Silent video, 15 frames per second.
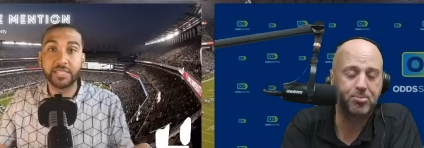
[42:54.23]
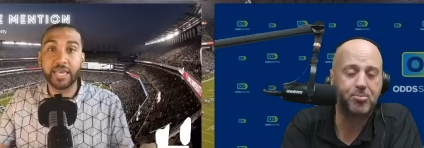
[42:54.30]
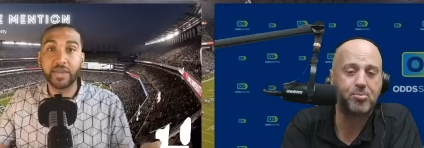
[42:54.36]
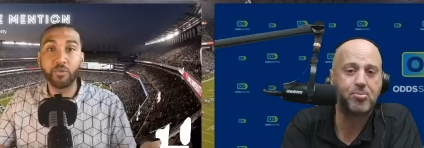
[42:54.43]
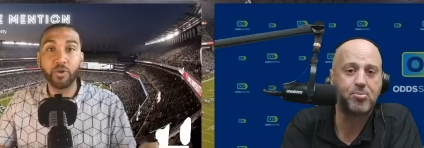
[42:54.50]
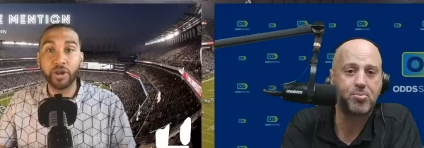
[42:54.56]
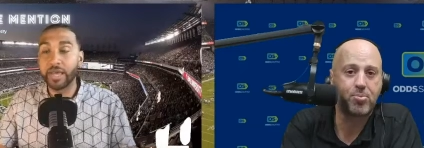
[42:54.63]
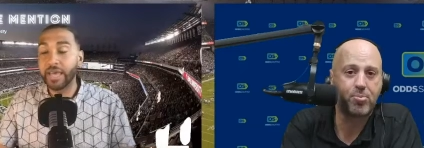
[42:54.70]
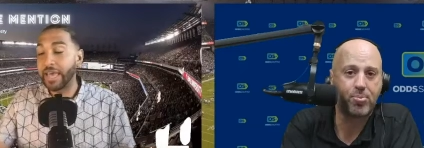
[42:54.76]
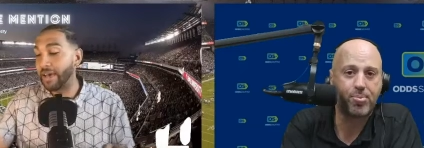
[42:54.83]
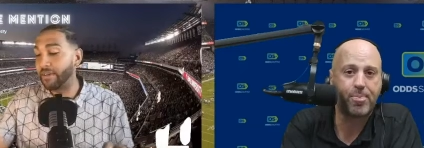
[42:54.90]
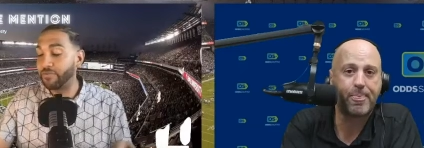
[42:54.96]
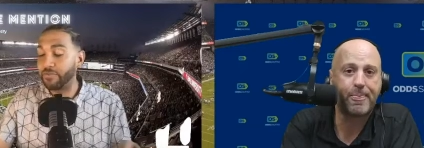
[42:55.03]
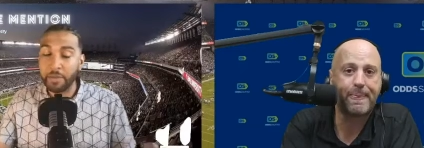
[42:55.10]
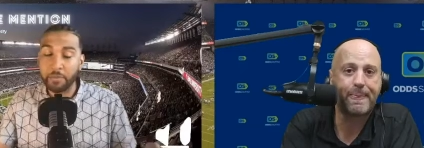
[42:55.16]
Speaker 1: they want to
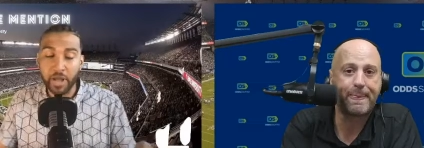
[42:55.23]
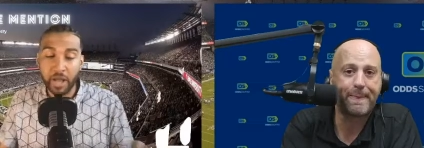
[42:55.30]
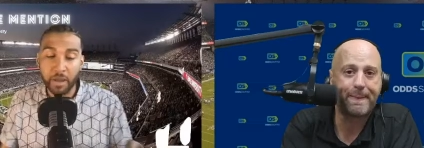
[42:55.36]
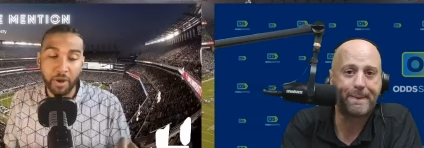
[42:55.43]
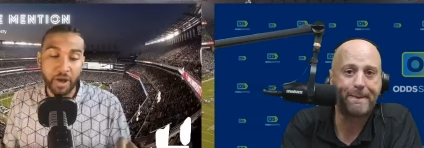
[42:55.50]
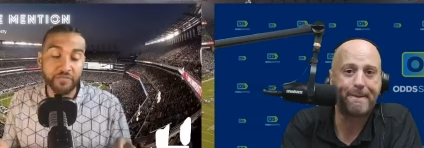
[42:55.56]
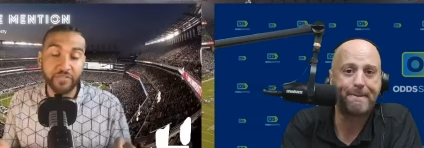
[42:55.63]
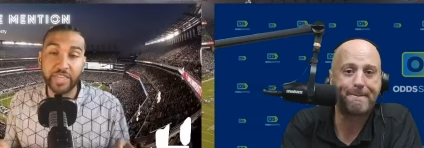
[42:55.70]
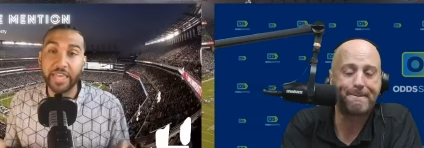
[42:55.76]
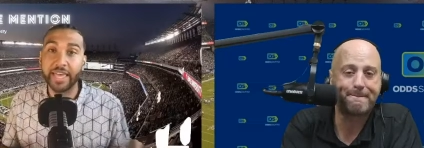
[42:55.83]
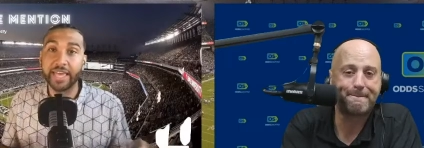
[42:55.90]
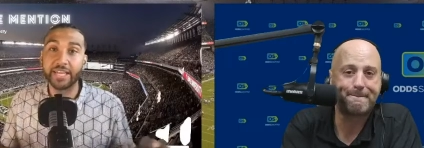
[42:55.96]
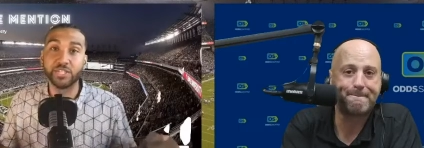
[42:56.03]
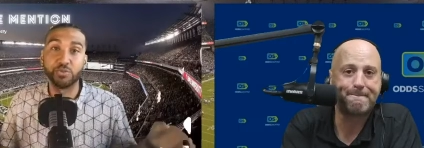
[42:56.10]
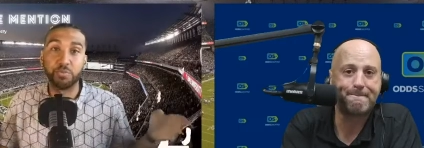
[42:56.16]
have them come off the
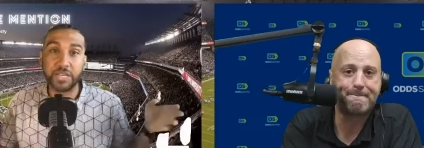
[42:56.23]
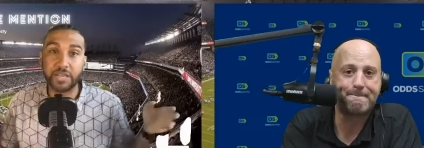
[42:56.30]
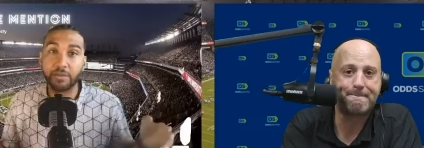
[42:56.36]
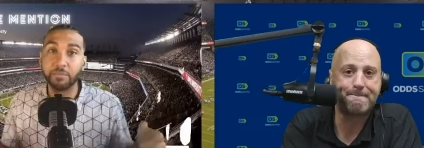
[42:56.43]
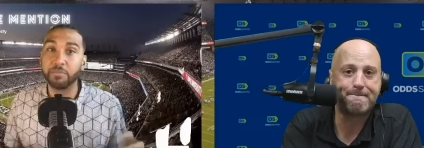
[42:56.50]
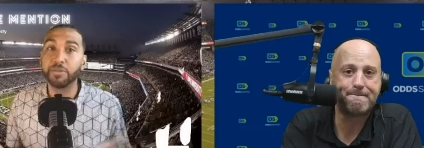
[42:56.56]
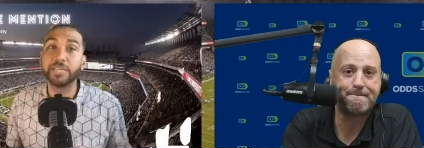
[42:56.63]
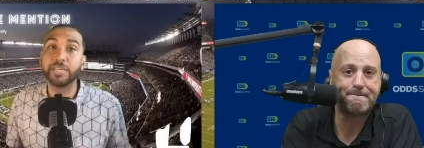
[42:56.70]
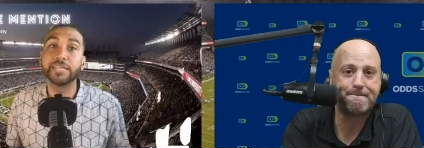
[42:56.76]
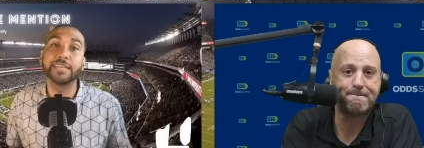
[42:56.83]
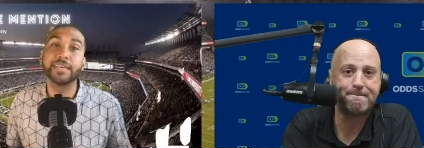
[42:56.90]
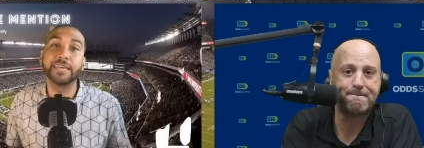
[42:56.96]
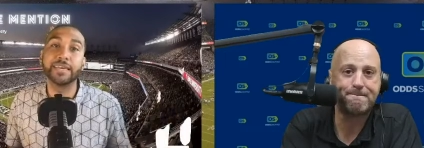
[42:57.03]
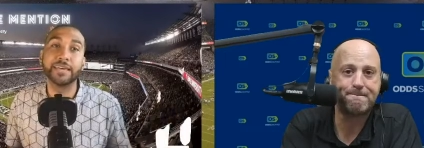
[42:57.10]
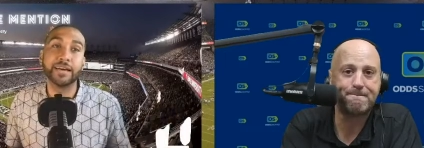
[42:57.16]
edge, be
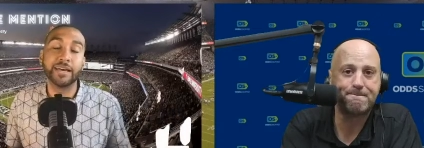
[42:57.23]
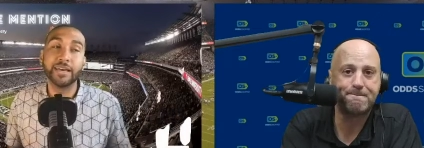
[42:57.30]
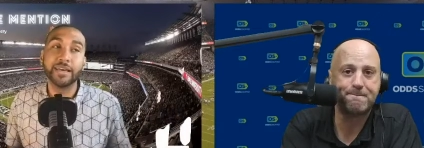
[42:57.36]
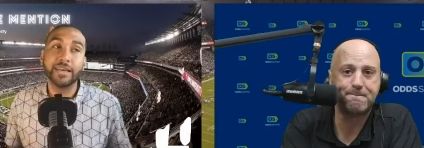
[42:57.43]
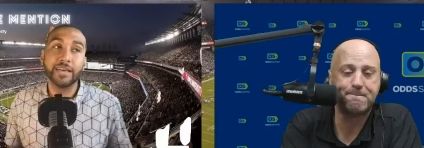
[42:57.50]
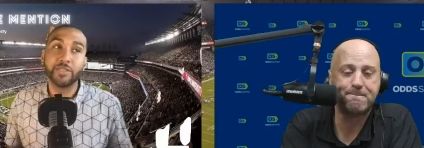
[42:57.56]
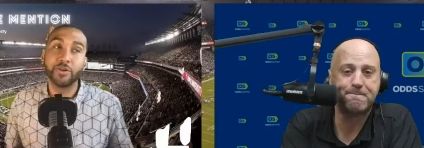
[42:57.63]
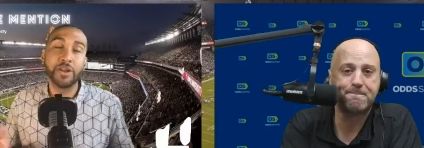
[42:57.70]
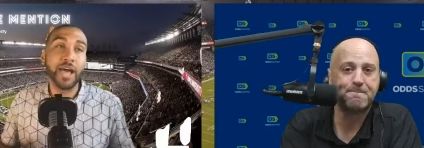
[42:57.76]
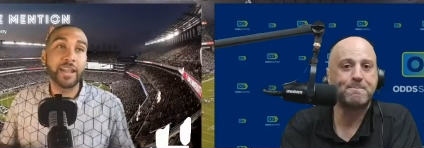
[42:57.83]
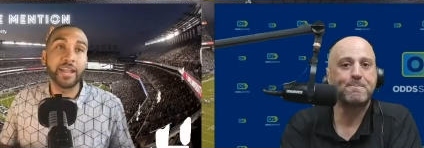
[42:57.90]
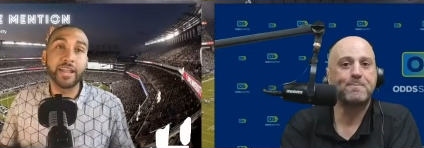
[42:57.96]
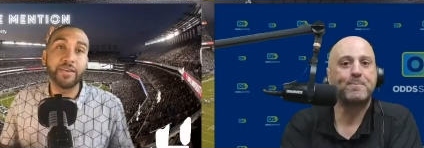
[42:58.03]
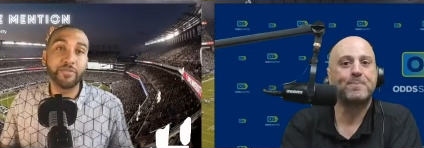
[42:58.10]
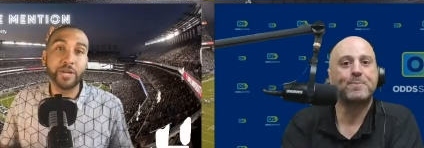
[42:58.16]
completely uh, they're not
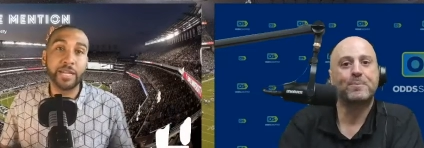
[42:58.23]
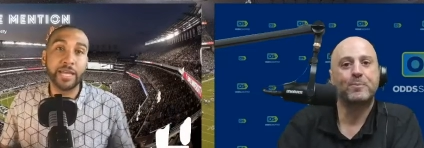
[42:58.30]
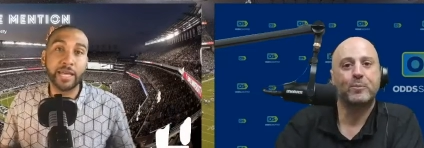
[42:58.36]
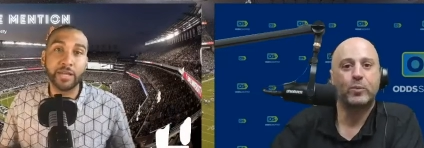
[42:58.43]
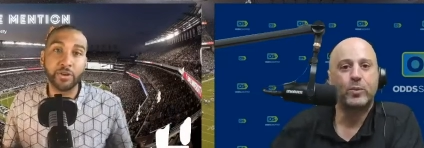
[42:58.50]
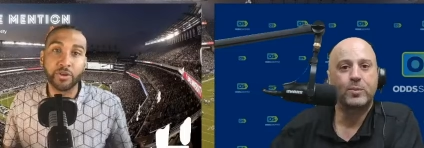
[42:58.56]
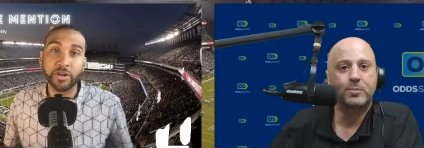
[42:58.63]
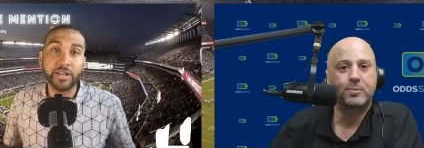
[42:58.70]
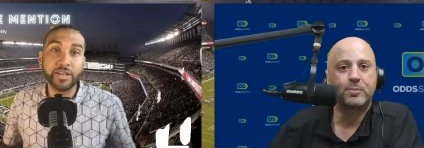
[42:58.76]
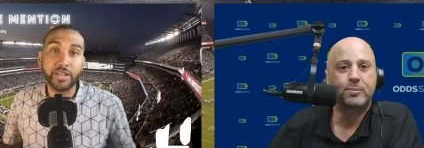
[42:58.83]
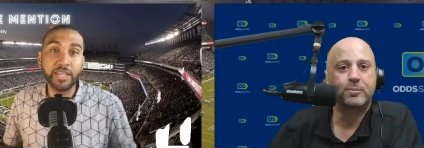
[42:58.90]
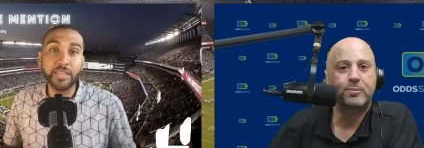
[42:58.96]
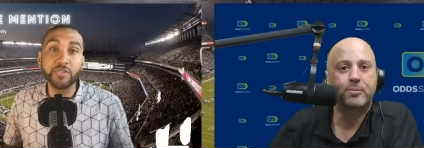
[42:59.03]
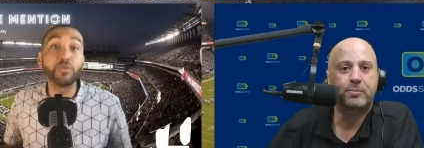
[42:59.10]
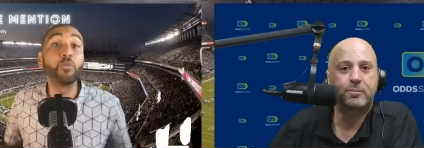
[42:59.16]
an every down, they're
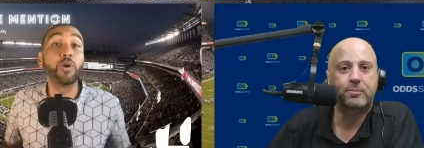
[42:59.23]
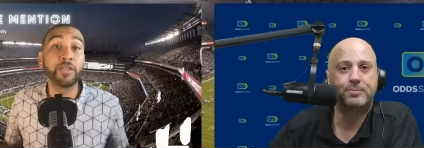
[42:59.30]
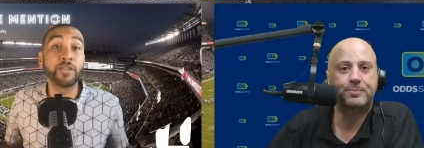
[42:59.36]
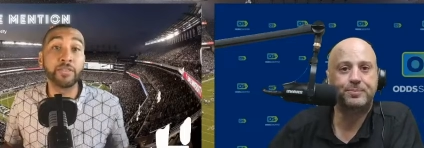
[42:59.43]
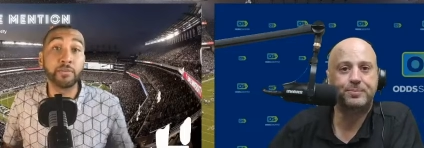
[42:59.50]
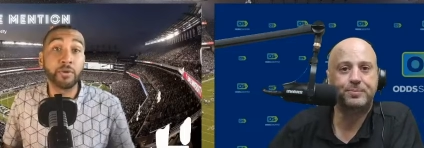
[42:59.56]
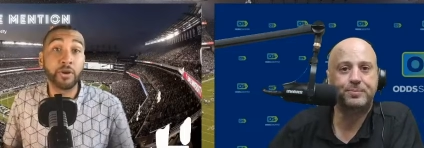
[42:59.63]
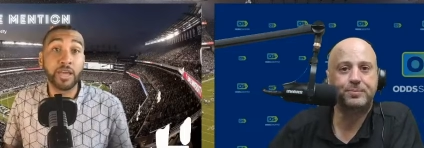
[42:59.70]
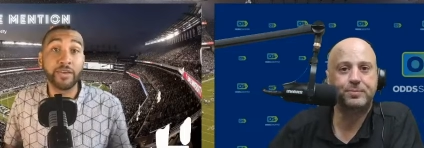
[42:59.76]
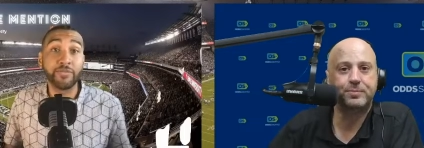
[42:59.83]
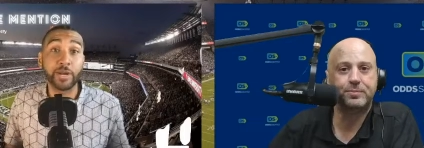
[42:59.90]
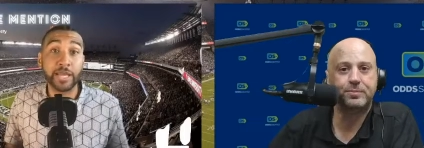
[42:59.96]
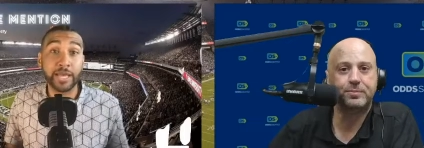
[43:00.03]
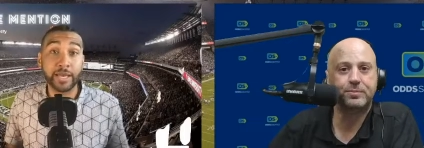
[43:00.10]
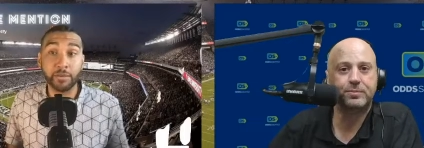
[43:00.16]
neither one of them are
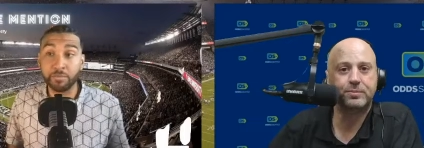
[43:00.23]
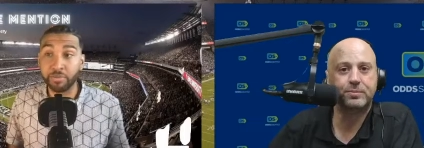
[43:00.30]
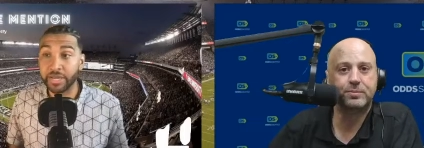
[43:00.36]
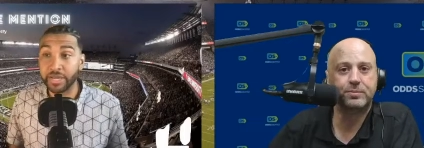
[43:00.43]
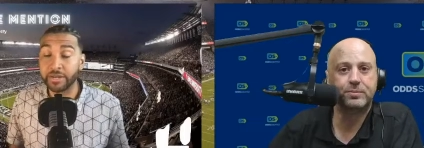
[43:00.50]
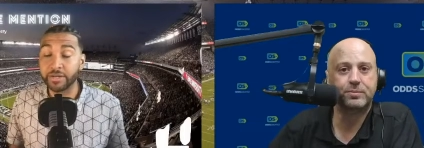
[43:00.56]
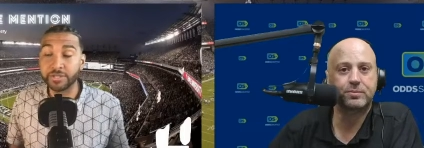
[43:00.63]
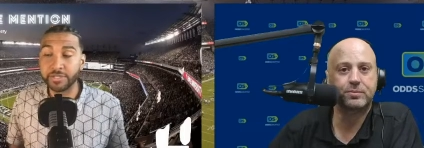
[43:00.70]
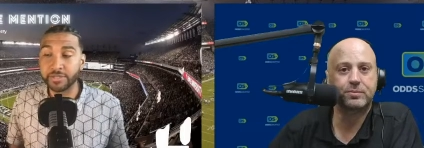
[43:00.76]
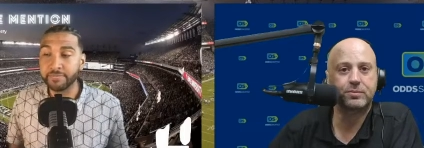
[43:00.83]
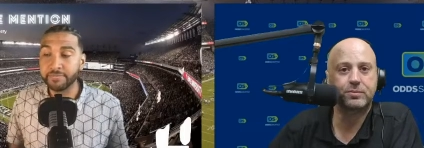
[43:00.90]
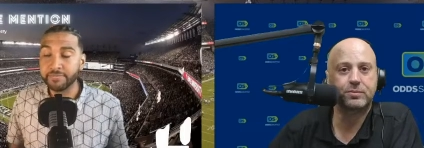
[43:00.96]
every down players.